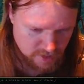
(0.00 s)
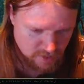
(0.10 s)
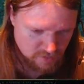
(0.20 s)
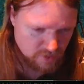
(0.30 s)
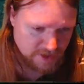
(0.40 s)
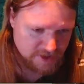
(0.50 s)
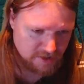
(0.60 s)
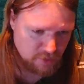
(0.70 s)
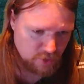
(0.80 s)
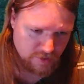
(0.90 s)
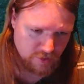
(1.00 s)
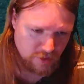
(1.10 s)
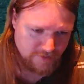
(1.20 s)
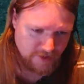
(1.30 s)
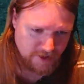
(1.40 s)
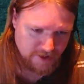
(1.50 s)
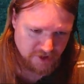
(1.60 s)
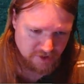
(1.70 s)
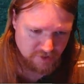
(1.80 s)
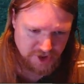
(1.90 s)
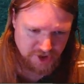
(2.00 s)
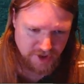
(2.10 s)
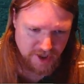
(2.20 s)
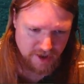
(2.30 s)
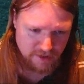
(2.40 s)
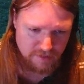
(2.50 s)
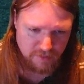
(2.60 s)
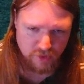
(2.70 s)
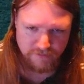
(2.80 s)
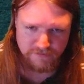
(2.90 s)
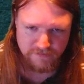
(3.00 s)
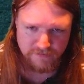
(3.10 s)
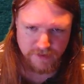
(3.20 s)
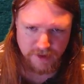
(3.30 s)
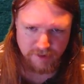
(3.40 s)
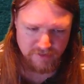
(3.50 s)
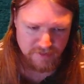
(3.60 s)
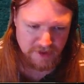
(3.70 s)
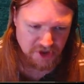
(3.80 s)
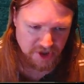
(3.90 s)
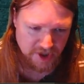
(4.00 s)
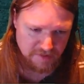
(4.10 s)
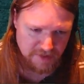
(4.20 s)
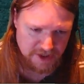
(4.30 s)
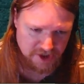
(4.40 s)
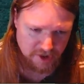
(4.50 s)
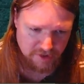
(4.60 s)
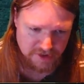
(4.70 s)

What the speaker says: Right, and the more of a certain creature you get, the more of their information you get in the bestiary.